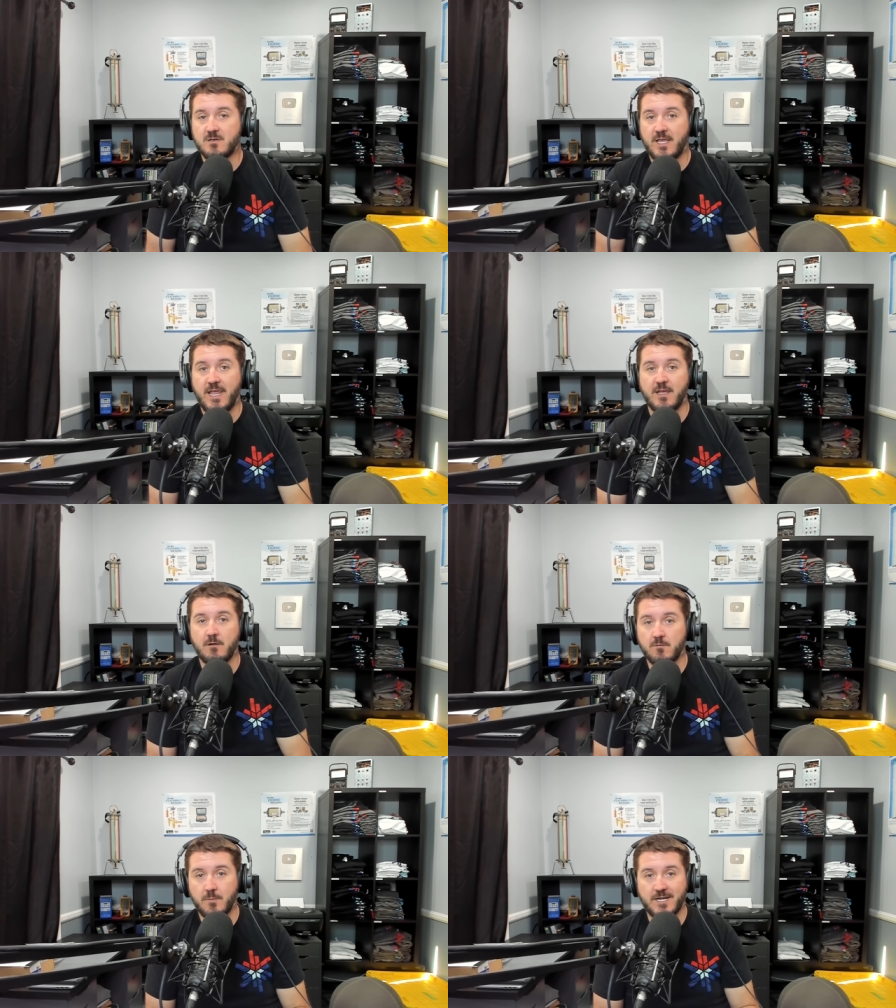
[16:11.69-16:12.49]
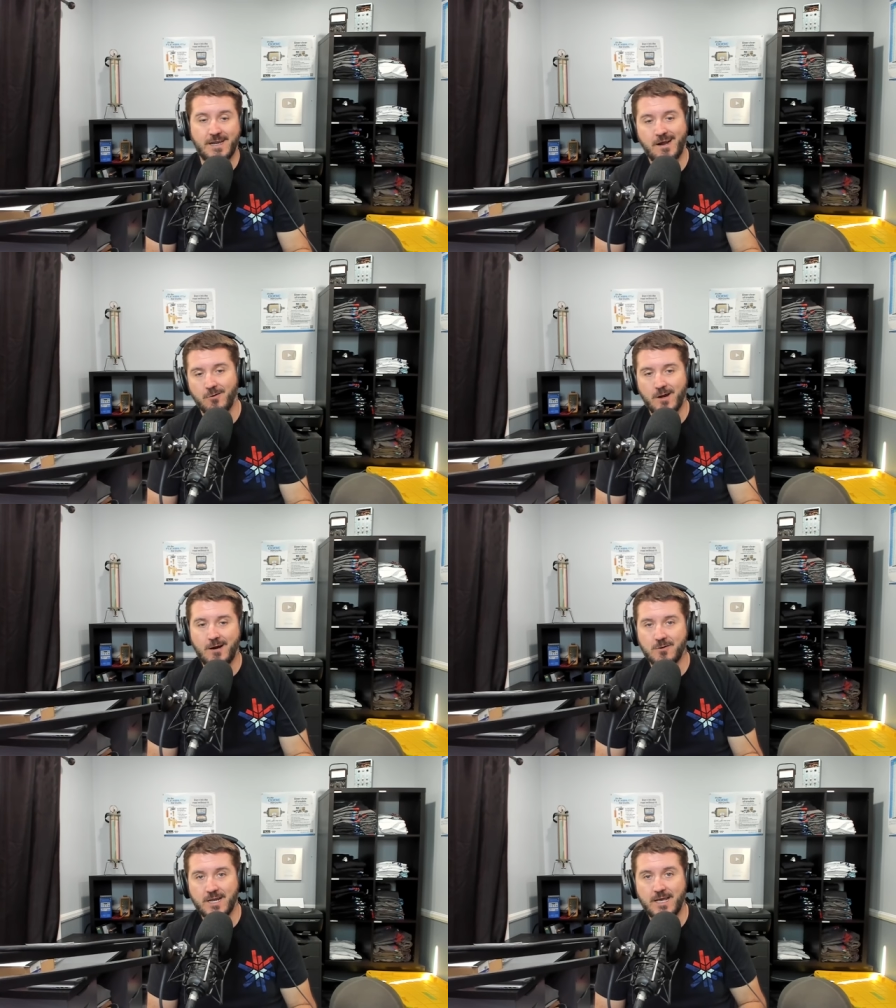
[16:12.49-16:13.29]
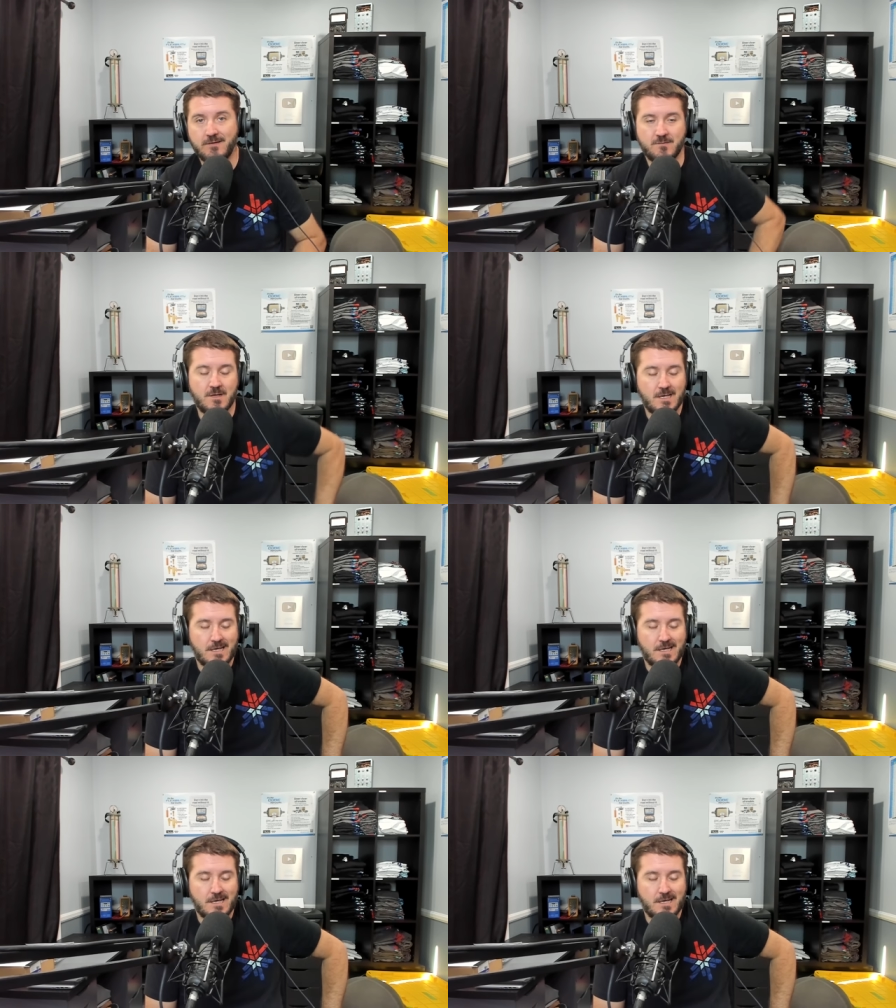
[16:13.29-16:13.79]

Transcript: good hangout for about an hour, hour and a half.